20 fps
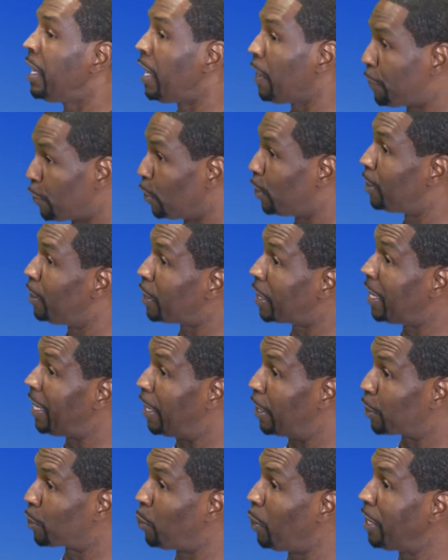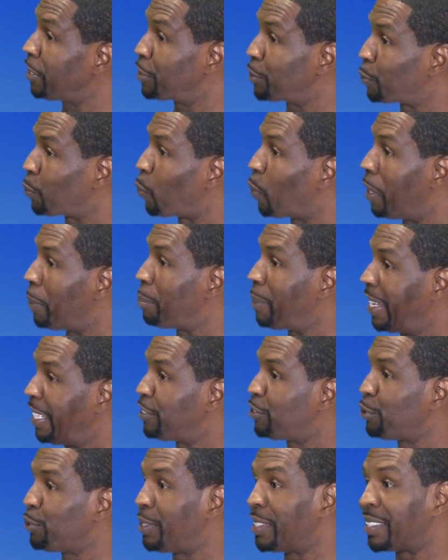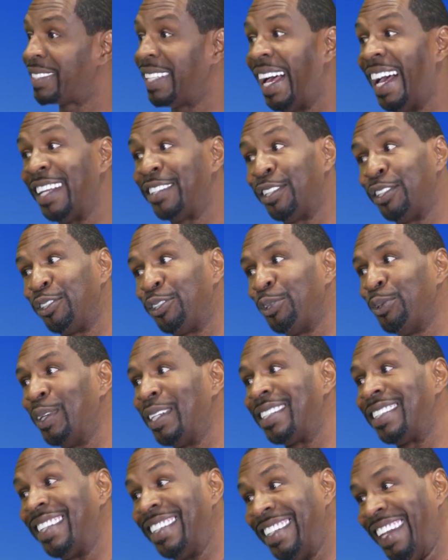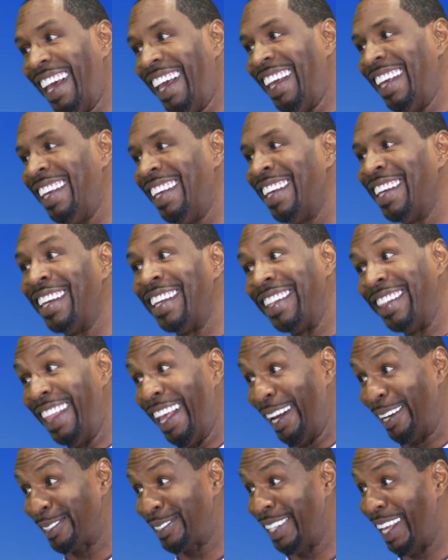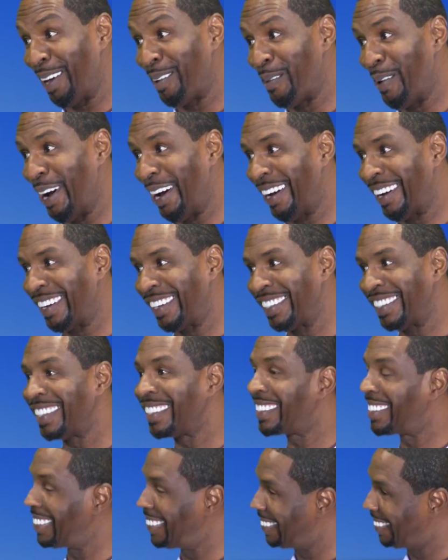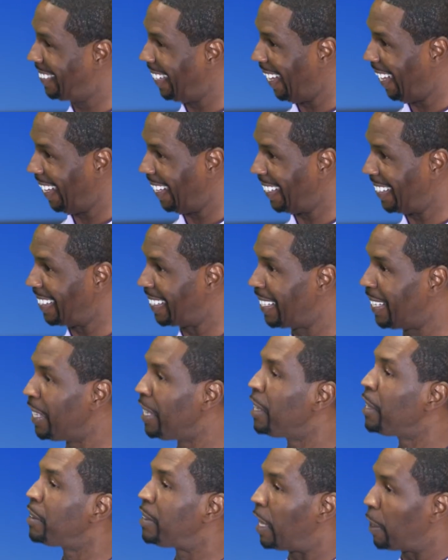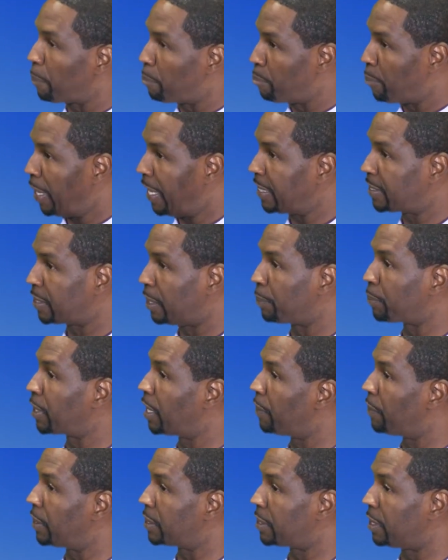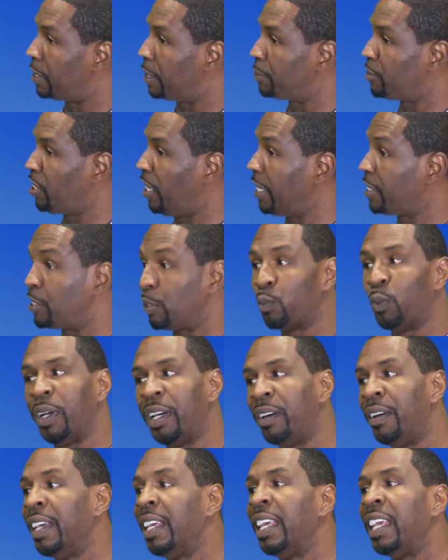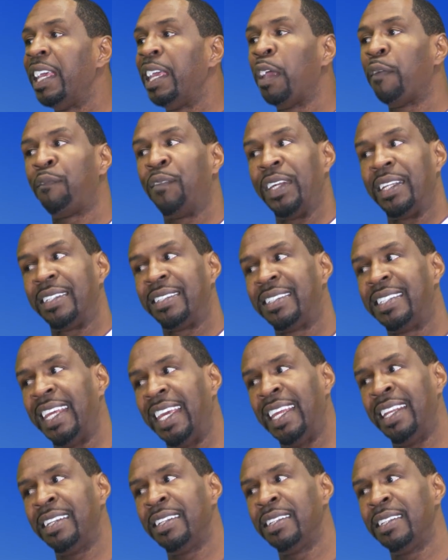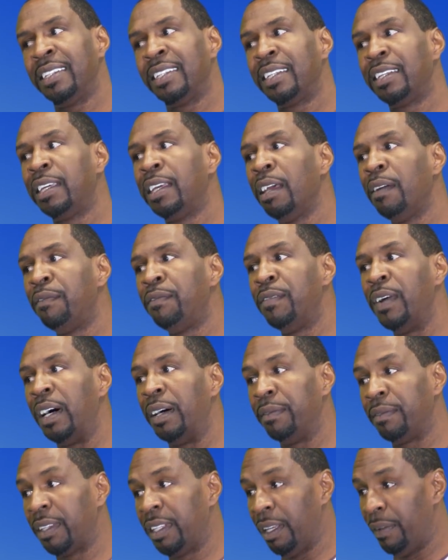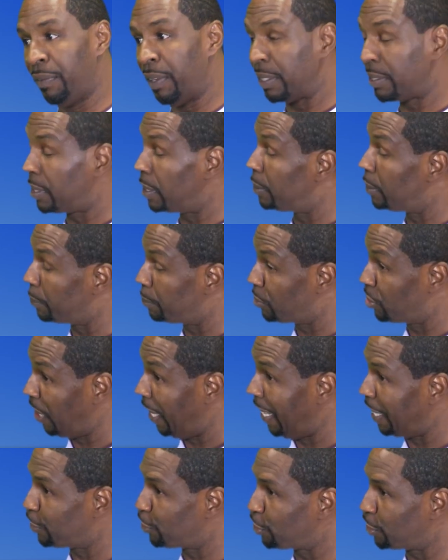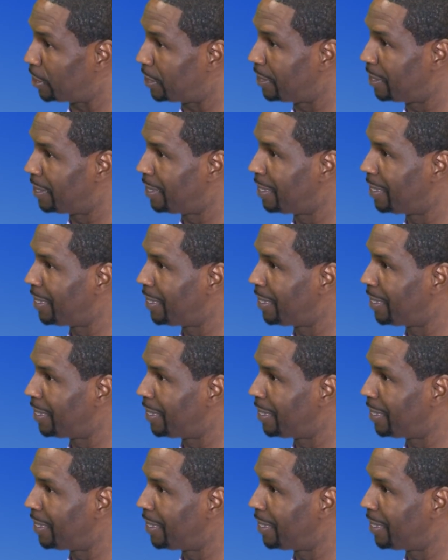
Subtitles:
if you look at our question, what made you decide to do it today? There's that word, today, that makes them give us an objection. Well, if it didn't give us an objection,